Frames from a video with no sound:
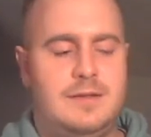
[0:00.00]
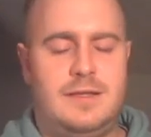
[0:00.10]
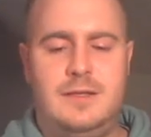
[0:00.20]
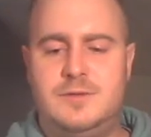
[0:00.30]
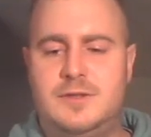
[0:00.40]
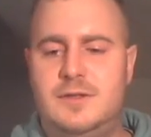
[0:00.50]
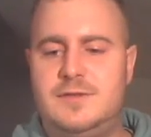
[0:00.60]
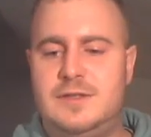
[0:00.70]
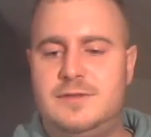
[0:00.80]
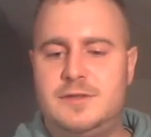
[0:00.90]
Didn't use
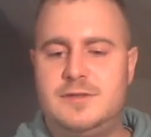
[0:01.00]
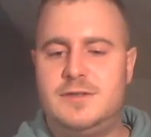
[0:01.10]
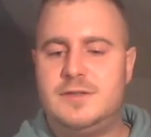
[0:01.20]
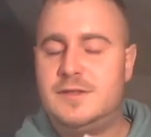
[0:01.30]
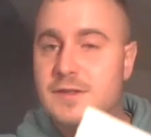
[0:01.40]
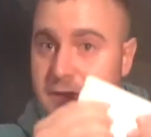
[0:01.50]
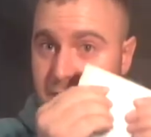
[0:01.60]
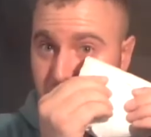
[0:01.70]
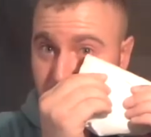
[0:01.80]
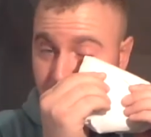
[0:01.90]
gloves and I've just touched the
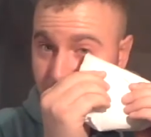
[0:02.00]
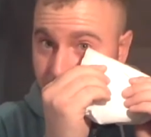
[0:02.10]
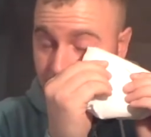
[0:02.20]
tissue, but